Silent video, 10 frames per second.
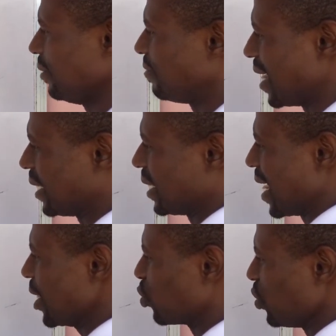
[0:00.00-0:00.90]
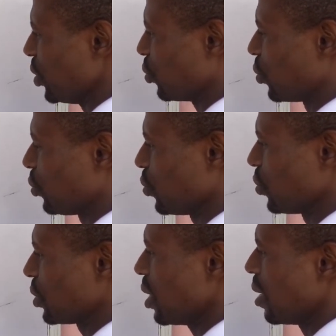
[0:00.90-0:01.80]
if I decide to
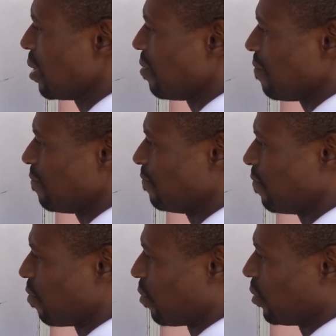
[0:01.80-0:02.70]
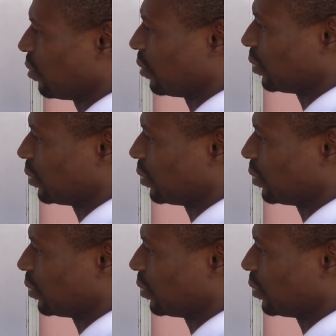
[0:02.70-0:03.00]
introduce 4,